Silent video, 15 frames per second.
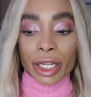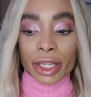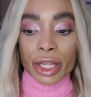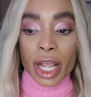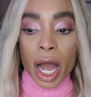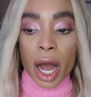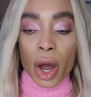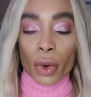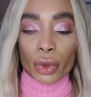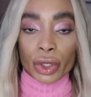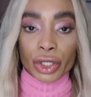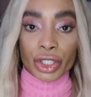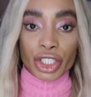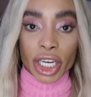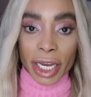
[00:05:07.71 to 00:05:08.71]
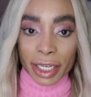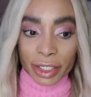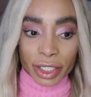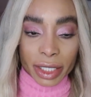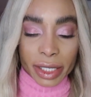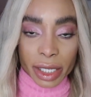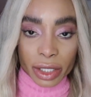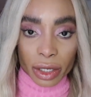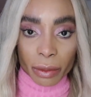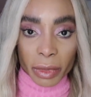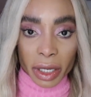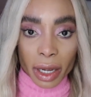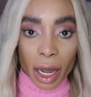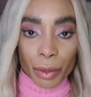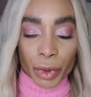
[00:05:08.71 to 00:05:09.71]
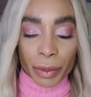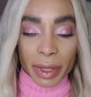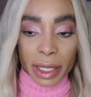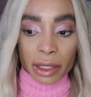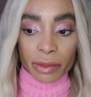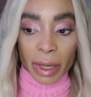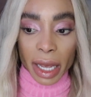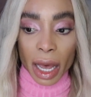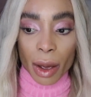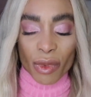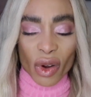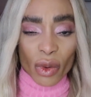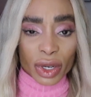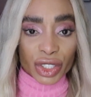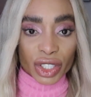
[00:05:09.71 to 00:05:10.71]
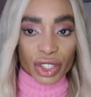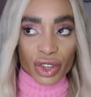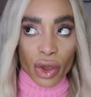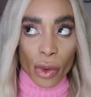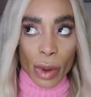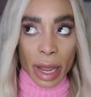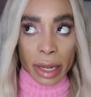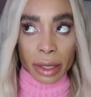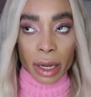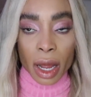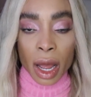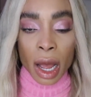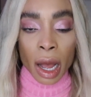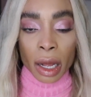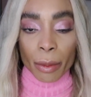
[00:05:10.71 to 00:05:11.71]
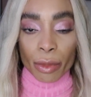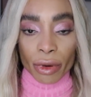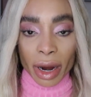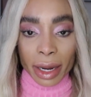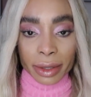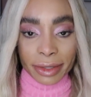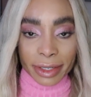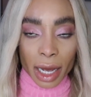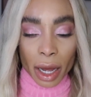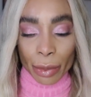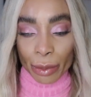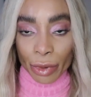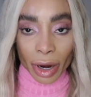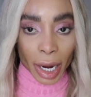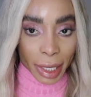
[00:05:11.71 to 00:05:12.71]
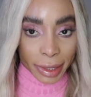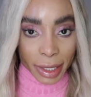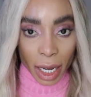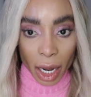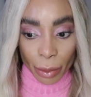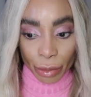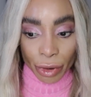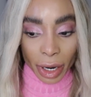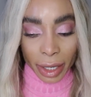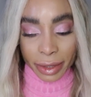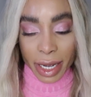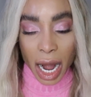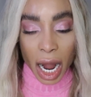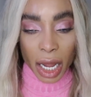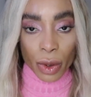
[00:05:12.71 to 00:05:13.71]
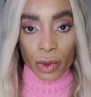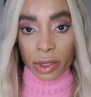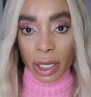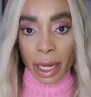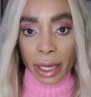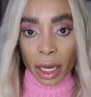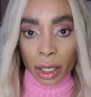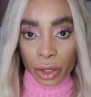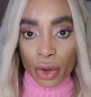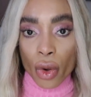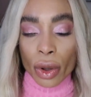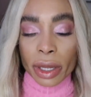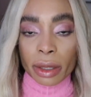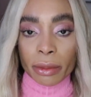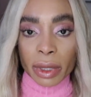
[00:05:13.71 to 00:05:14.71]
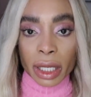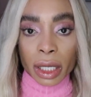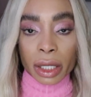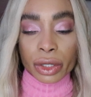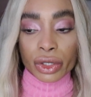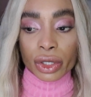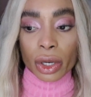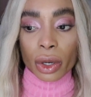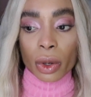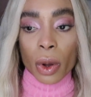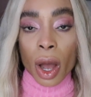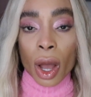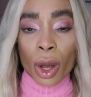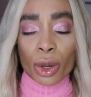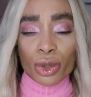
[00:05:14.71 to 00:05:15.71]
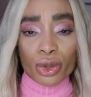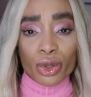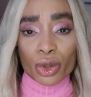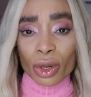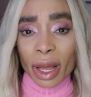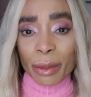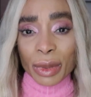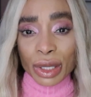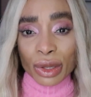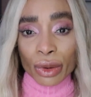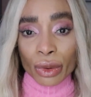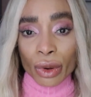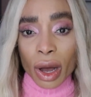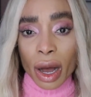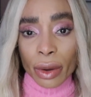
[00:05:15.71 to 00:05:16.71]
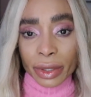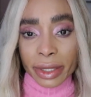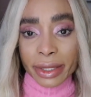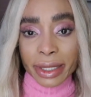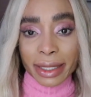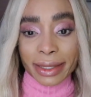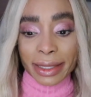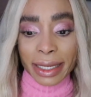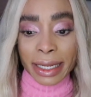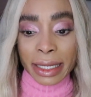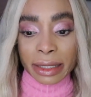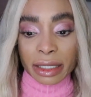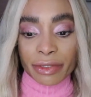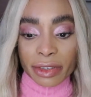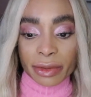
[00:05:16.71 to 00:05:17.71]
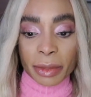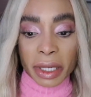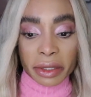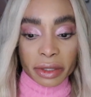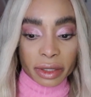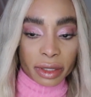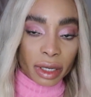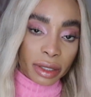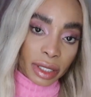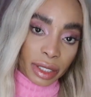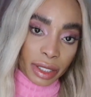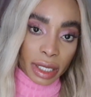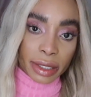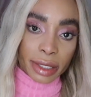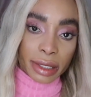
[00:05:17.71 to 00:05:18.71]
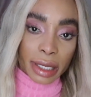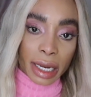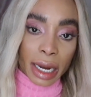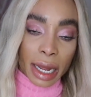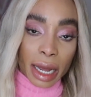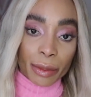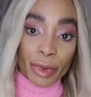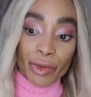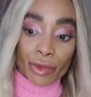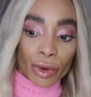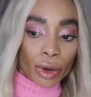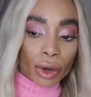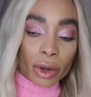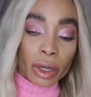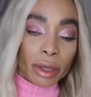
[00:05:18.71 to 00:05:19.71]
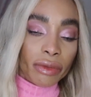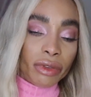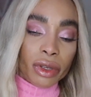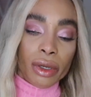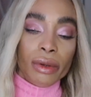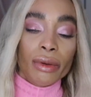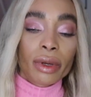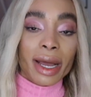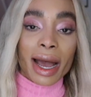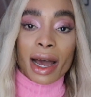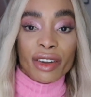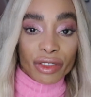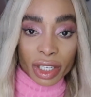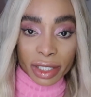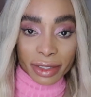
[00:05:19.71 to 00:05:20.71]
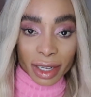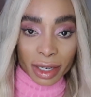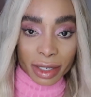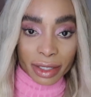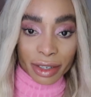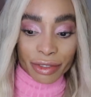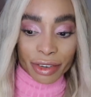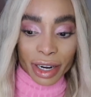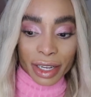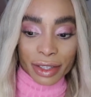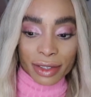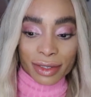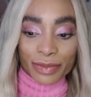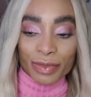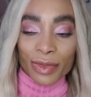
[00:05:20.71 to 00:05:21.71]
now changed the setting on my camera because my camera was just going bright dark. It was like annoying me. So do let me know how the setting is, if it's better than the setting that I had before, if you can't really tell the difference.